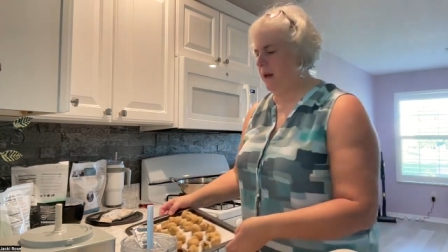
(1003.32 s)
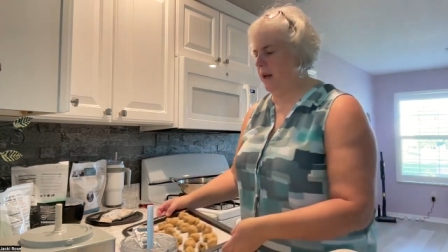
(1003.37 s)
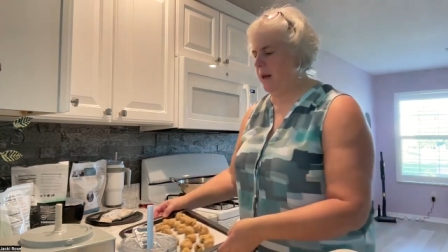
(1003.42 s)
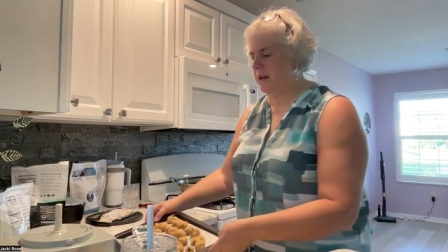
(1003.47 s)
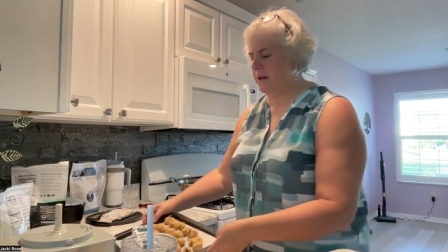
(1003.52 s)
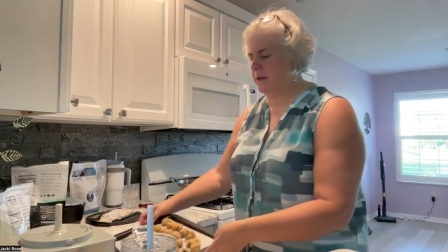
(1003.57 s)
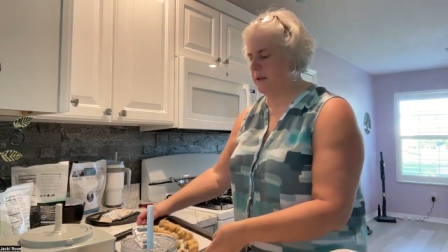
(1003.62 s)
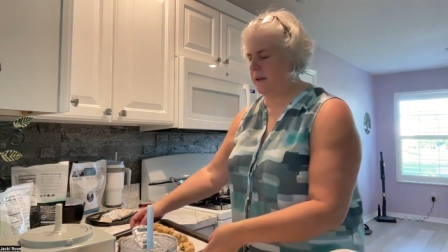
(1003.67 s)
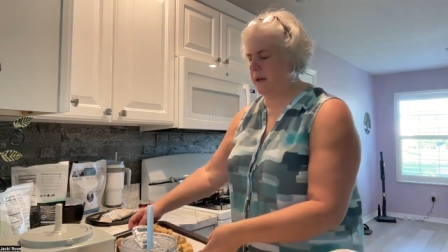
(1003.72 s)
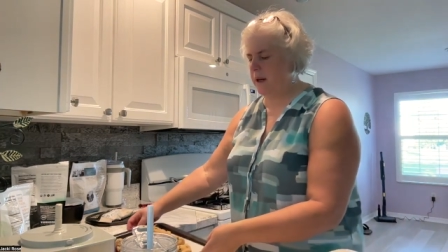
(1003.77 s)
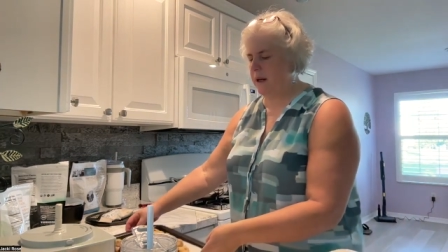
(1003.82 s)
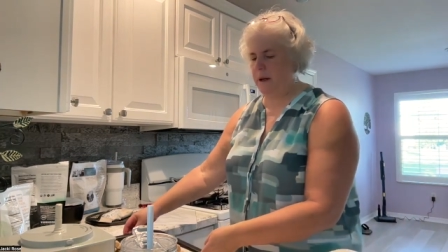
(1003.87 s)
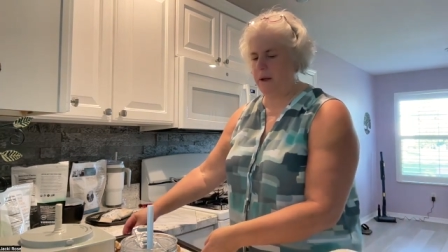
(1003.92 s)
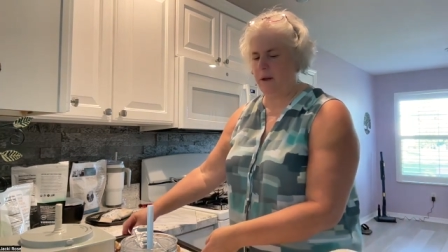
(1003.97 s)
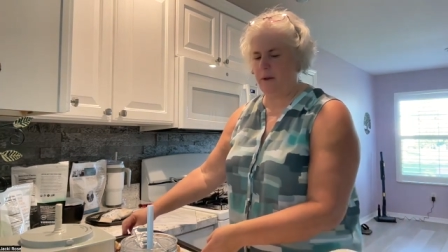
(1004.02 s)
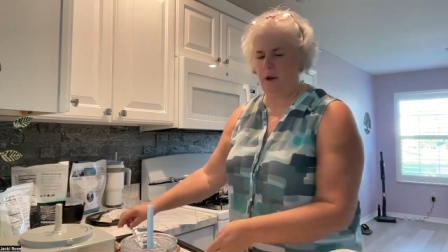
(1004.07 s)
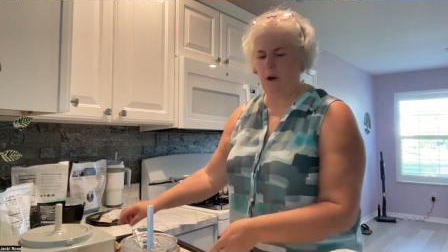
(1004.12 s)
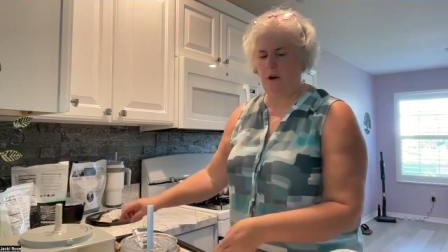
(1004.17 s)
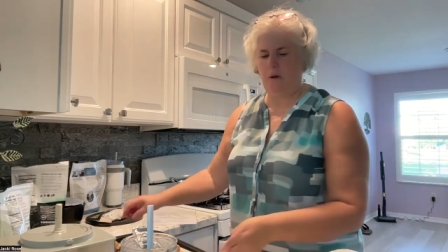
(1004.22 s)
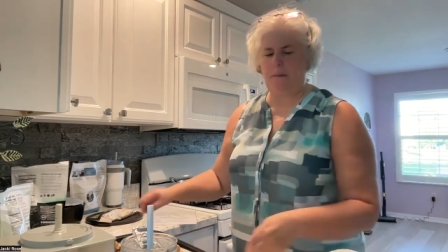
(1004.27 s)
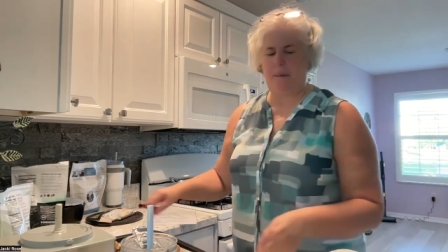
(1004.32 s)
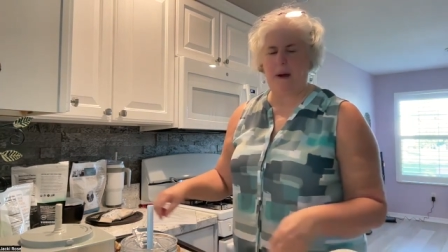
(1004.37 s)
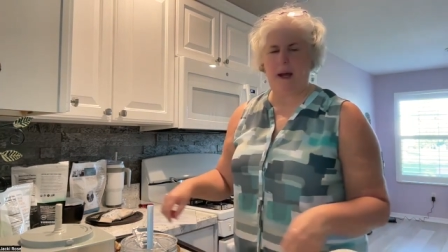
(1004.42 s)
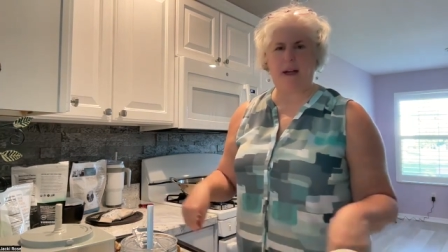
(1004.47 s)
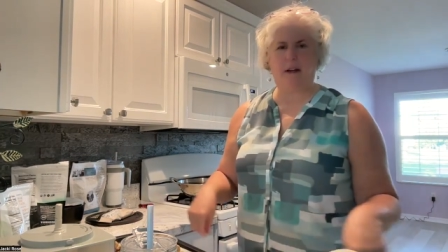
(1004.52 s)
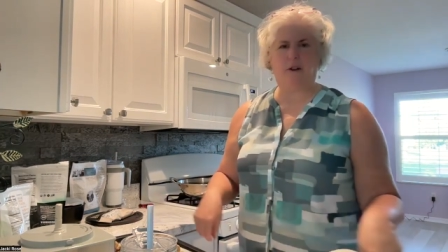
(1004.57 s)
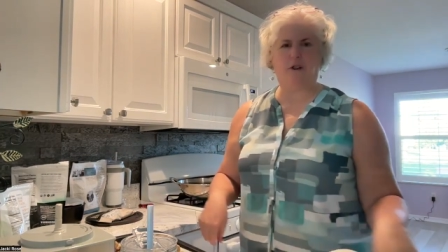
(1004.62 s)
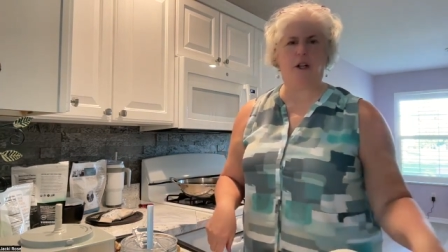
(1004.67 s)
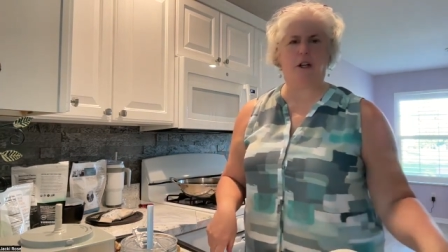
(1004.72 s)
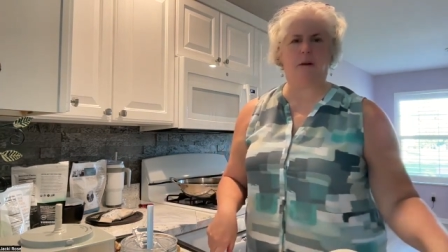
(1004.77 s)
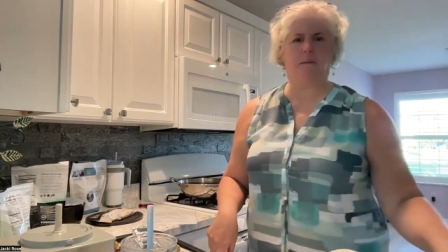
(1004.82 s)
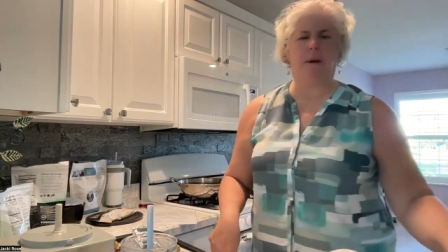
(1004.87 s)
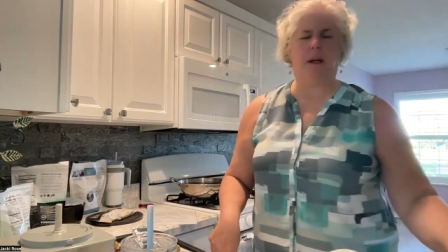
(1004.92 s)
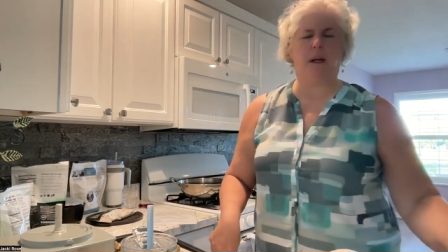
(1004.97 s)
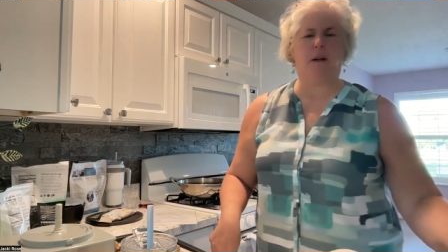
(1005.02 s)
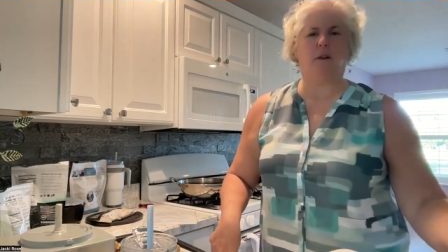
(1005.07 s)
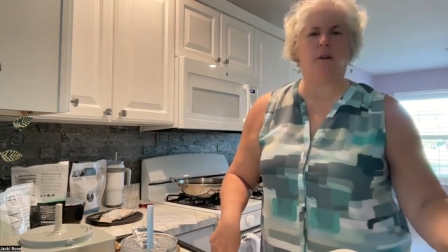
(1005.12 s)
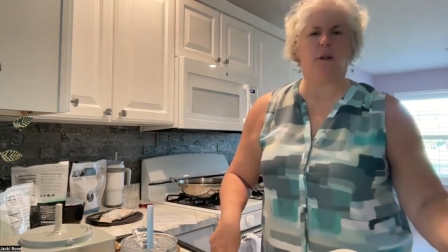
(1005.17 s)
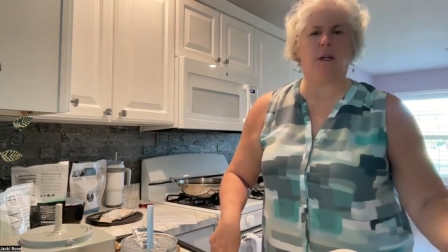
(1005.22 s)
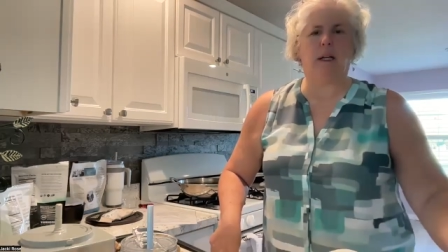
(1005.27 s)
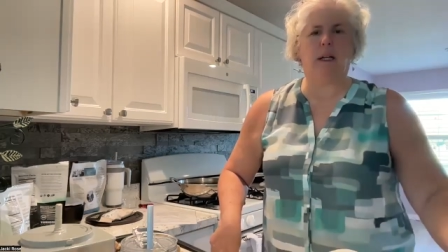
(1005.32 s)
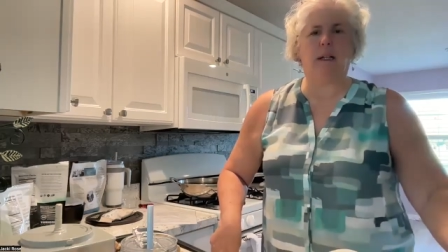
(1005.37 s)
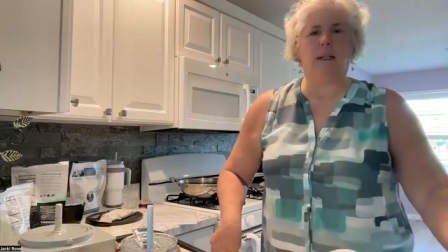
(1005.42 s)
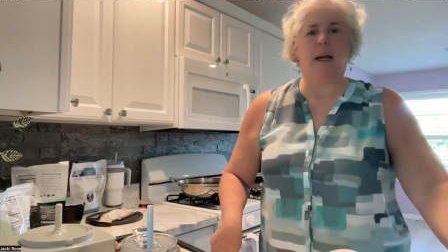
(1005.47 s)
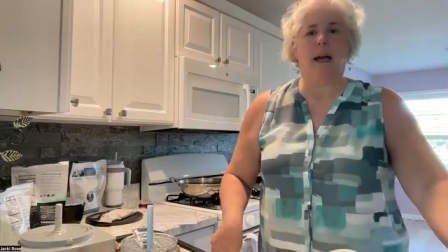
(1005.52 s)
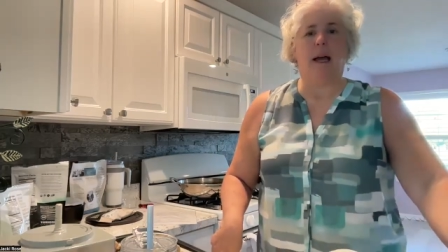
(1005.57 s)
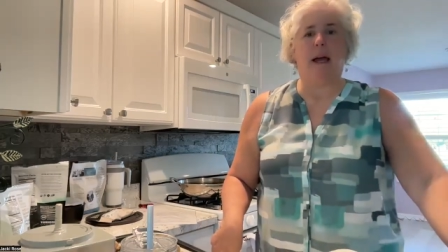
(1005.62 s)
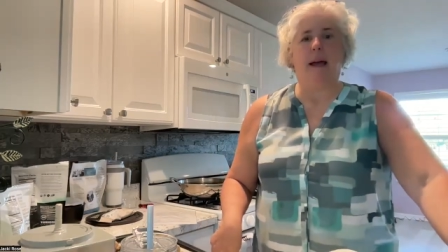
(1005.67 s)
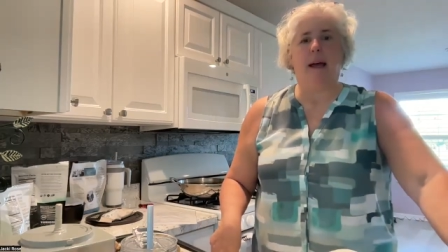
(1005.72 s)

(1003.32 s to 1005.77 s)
It's no bake chickpea cookies,